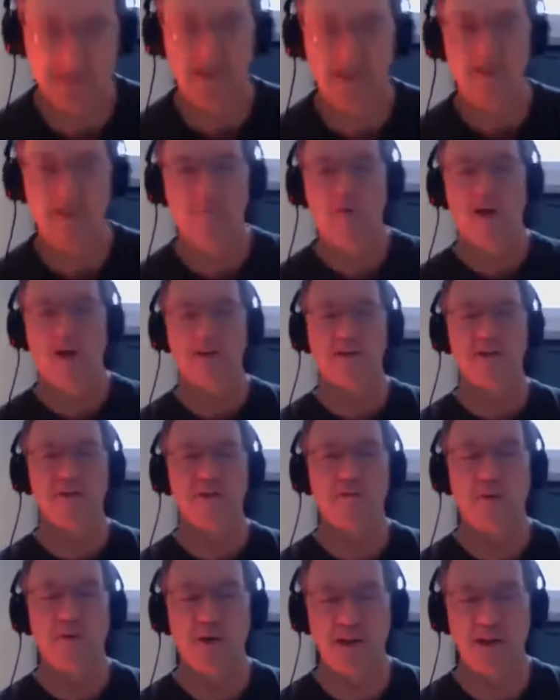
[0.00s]
once you
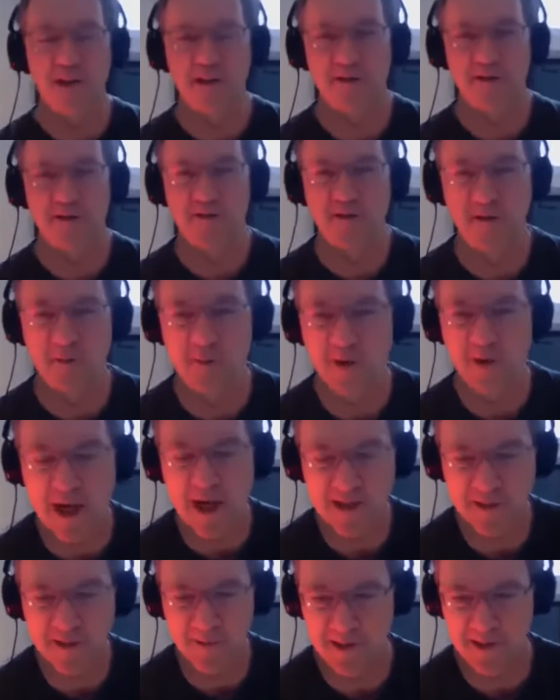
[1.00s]
put it through
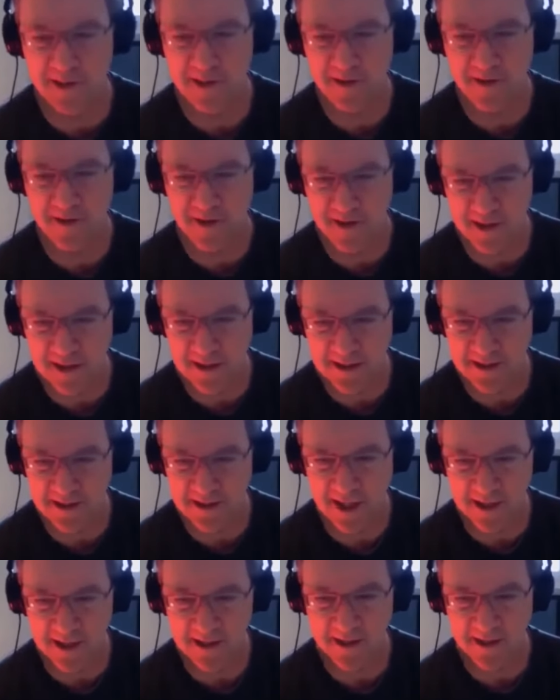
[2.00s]
approximately
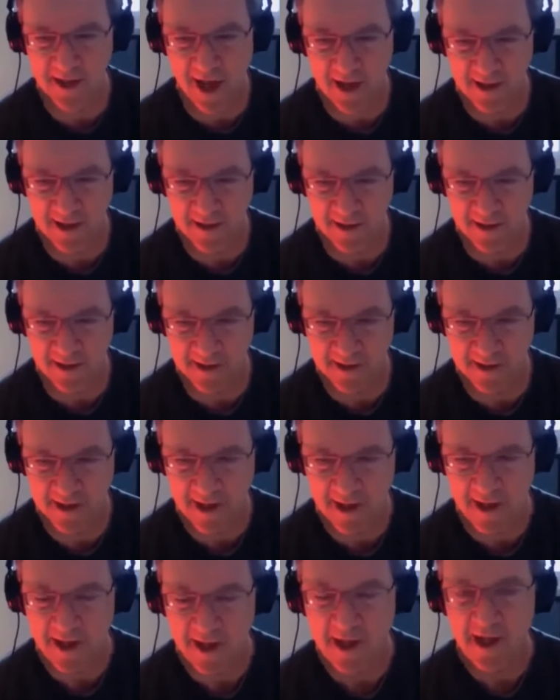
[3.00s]
36 cycles,
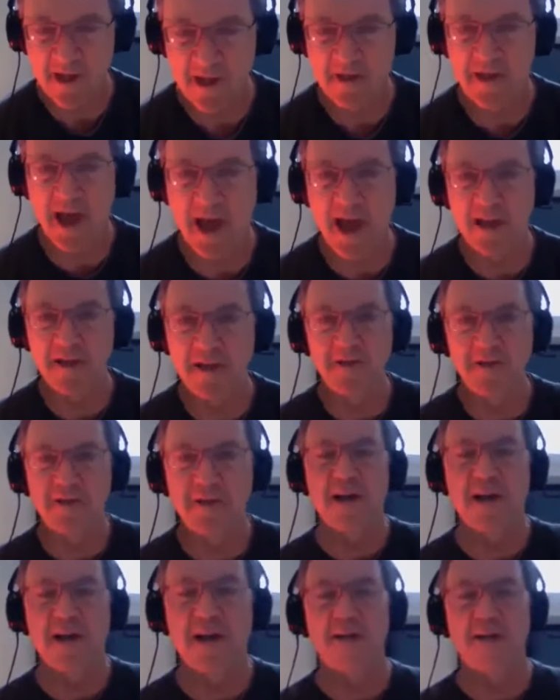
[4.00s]
then you
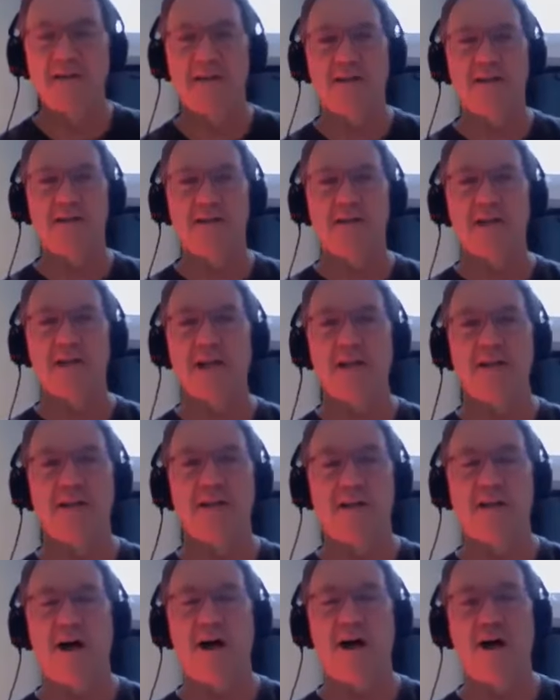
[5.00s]
start to see the
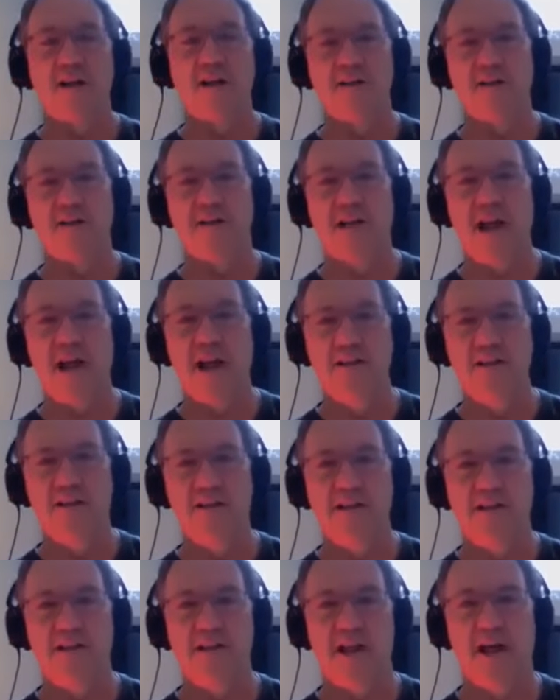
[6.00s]
color change
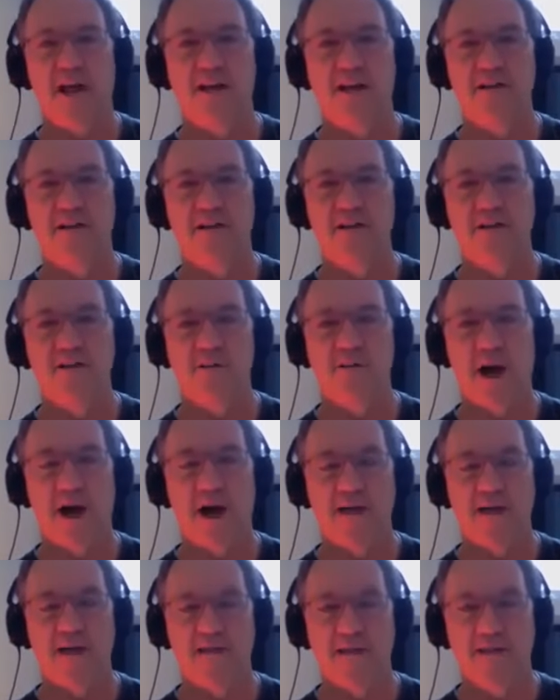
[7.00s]
that tells you it's
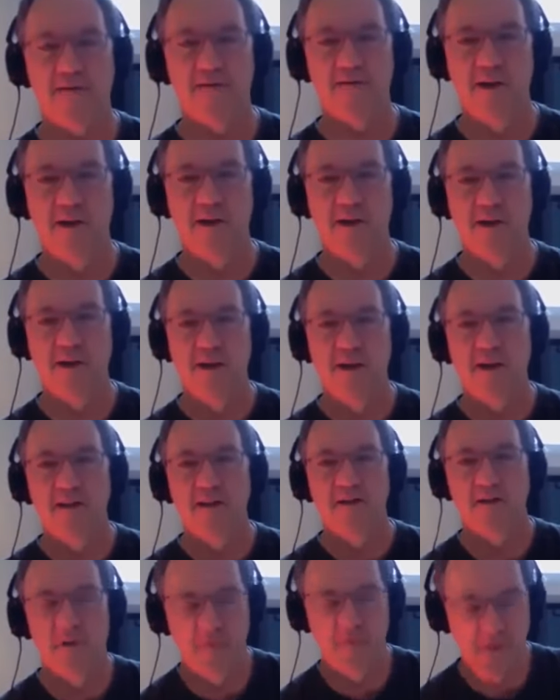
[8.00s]
positive. So
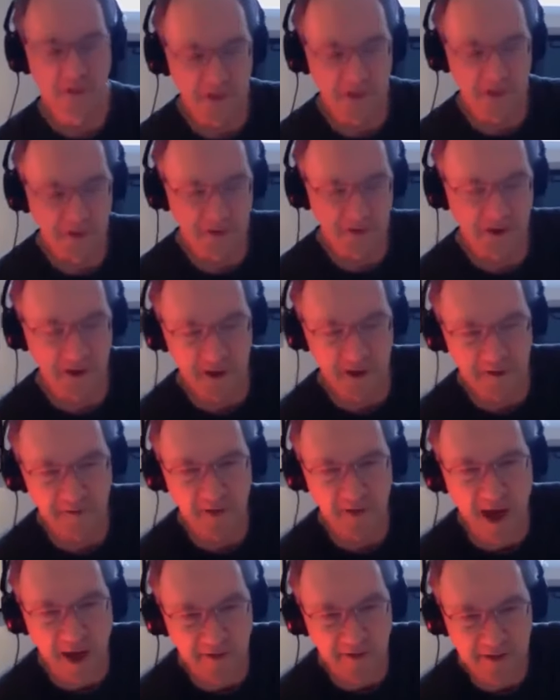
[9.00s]
if you do
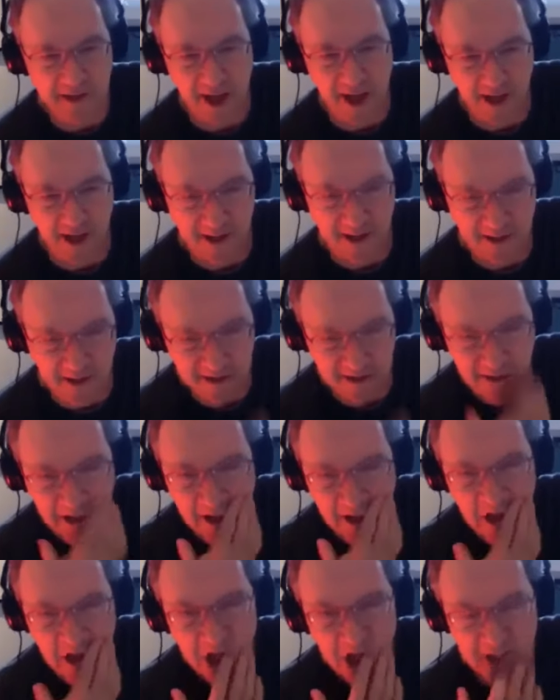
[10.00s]
35 cycles,
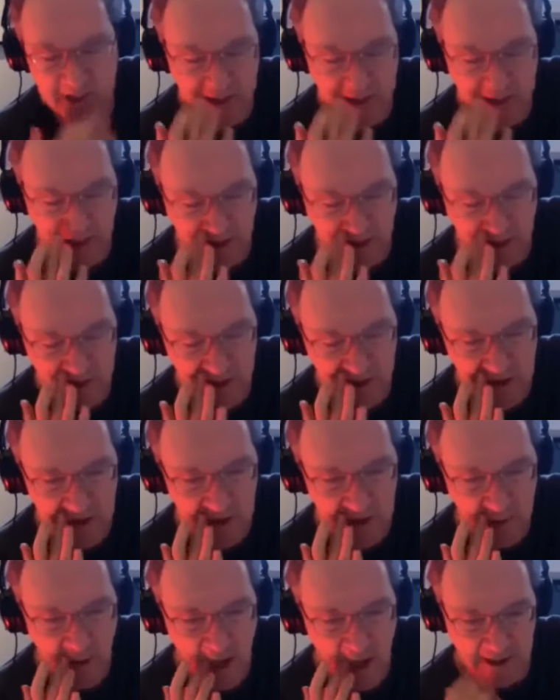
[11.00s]
it's still too
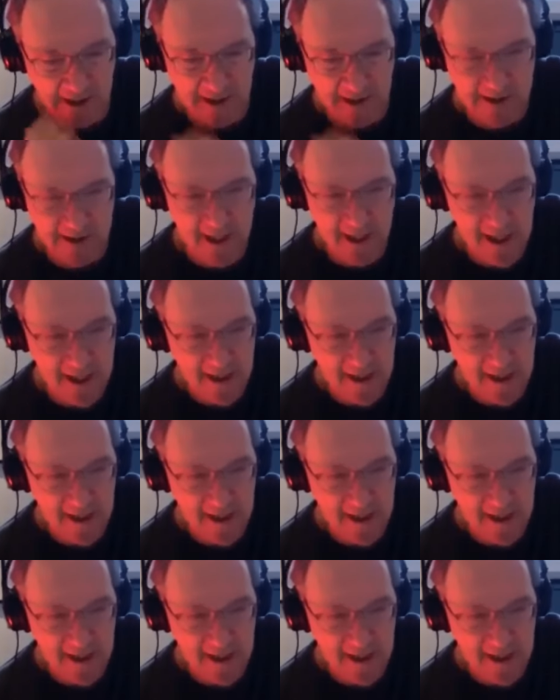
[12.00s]
small to see.